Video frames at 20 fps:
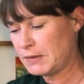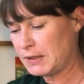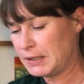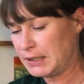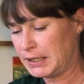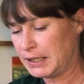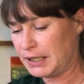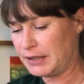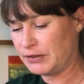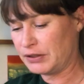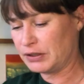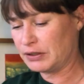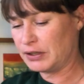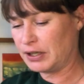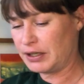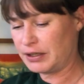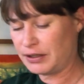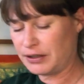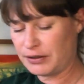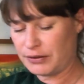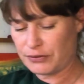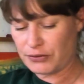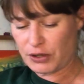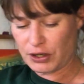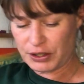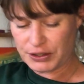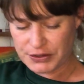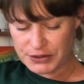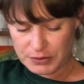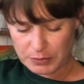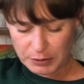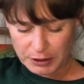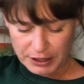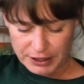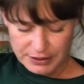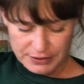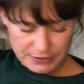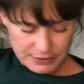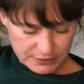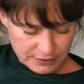I have a lot of art
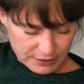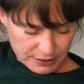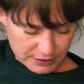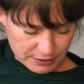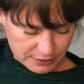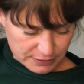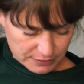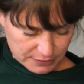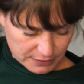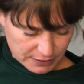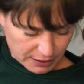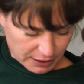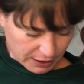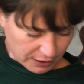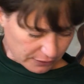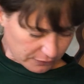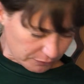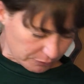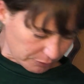supplies and things that I've